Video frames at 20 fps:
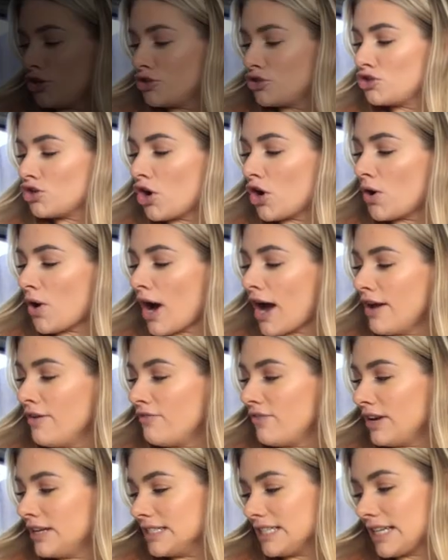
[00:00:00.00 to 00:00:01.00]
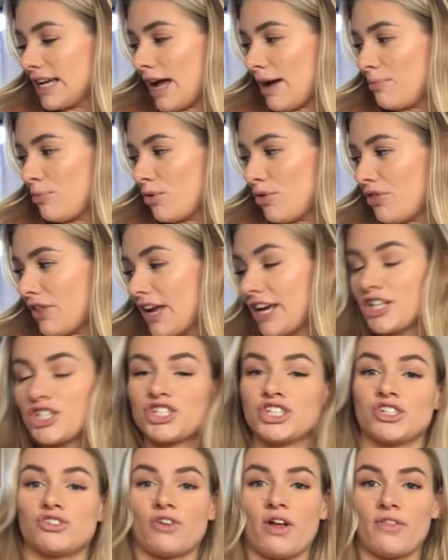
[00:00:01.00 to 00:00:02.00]
So I found a couple things
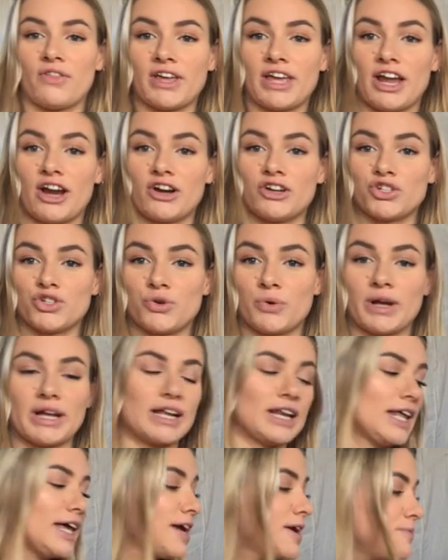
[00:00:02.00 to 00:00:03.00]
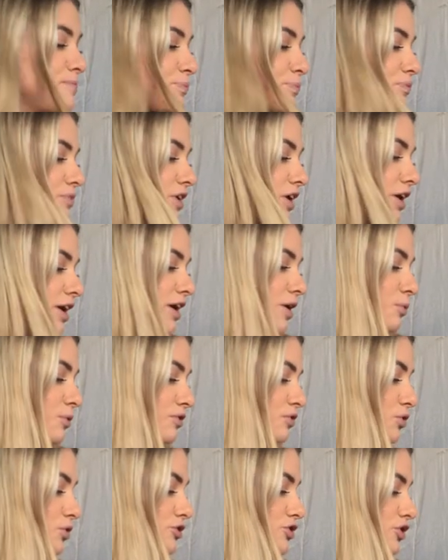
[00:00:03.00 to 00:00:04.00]
just around the garage quickly.
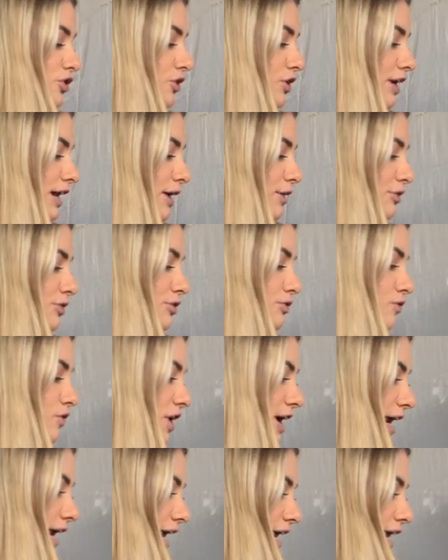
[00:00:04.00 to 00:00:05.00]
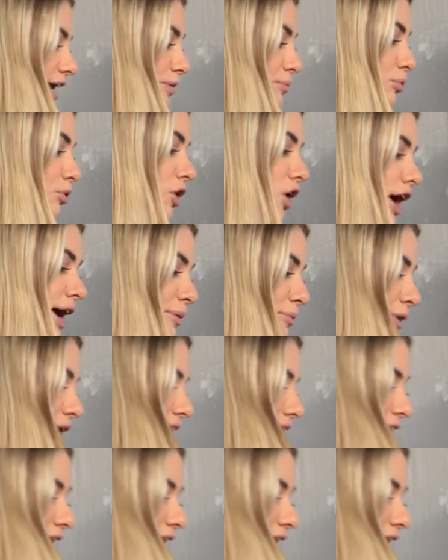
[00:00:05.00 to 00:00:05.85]
We've also got our three primary